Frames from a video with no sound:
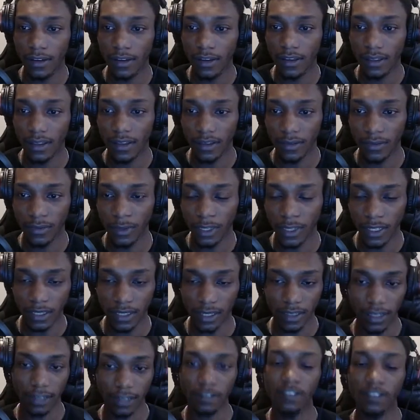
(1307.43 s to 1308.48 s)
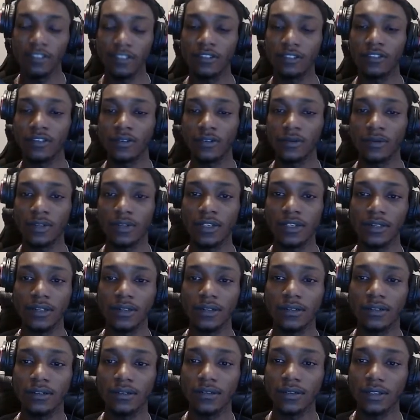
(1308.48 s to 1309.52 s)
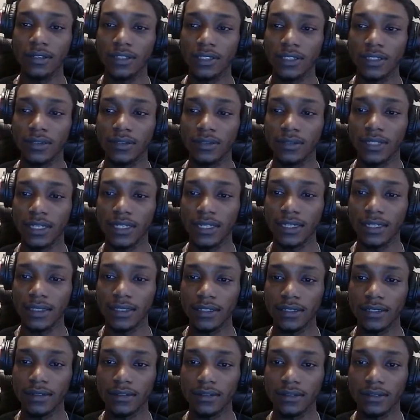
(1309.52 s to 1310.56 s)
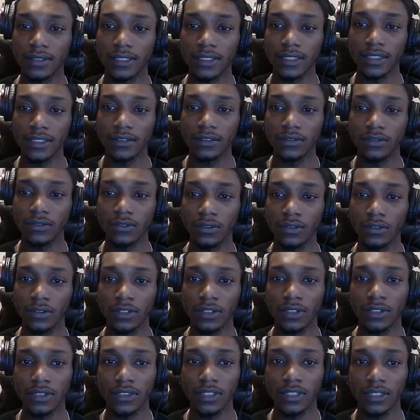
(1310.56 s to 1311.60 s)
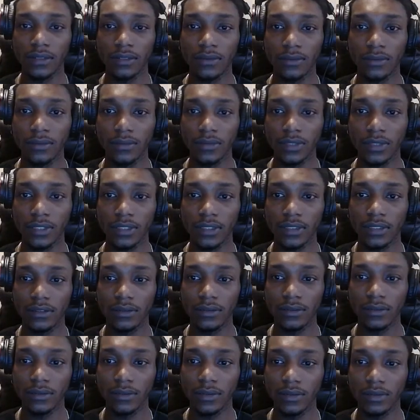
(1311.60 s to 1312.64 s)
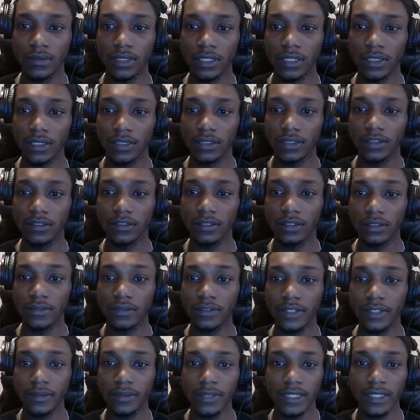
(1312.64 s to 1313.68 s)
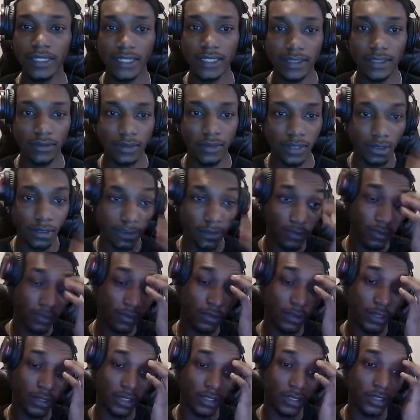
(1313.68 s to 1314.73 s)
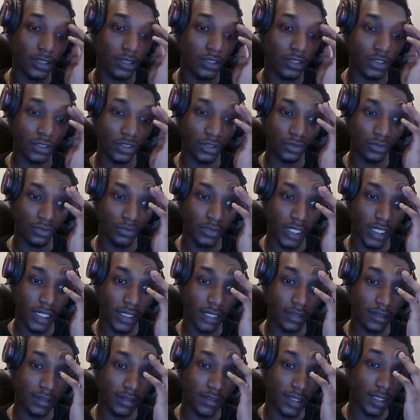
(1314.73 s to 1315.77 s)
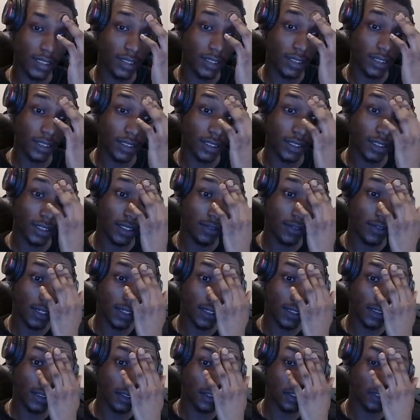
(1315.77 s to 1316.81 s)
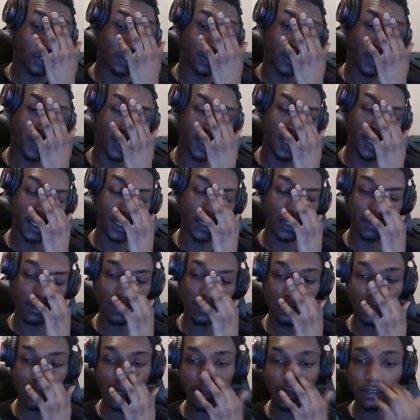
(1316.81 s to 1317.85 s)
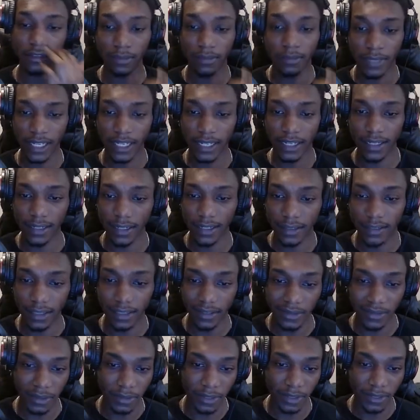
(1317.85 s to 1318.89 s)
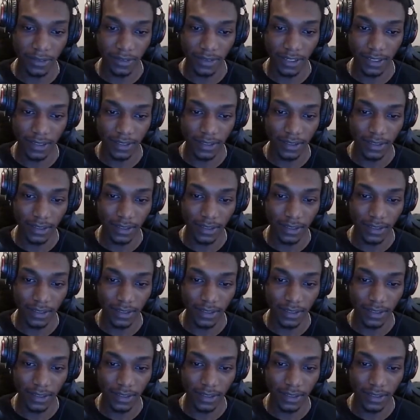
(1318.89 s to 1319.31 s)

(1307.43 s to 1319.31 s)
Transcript: if we get locked into a hand that only takes 4, then we'll be pretty good. So hopefully we go for straights. I think if I can get a straight ace out the bat, I think we'd be fine.